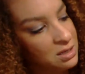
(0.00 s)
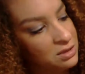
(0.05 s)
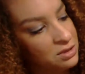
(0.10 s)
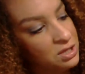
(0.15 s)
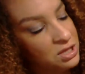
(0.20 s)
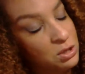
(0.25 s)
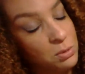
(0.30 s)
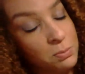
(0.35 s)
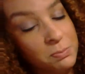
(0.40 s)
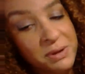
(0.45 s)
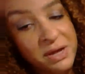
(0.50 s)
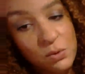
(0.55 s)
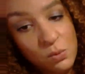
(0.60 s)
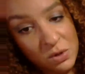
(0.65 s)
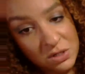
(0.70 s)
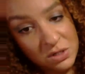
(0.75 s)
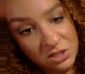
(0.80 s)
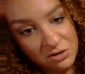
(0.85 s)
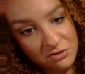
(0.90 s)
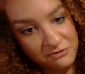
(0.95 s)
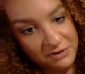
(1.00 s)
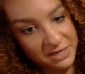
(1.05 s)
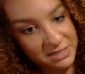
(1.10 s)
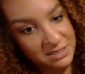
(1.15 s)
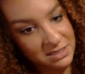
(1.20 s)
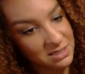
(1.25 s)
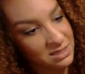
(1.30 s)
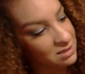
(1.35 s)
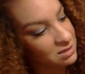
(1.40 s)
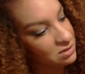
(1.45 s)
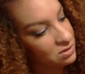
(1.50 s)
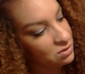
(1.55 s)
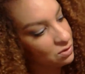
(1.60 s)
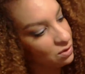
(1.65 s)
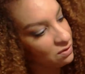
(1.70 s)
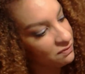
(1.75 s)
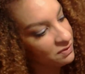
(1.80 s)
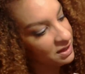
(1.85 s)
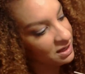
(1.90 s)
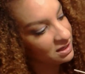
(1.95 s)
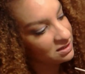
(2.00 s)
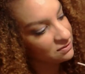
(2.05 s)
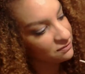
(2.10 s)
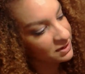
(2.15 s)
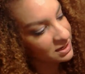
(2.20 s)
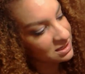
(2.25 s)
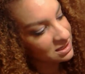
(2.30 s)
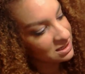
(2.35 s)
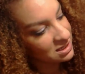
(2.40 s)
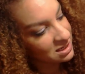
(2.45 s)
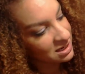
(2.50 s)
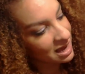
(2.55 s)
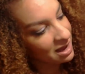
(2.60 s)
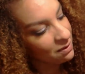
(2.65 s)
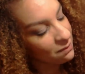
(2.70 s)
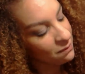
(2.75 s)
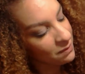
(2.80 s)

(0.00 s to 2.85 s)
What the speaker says: that the big ones are facing. So if it's facing that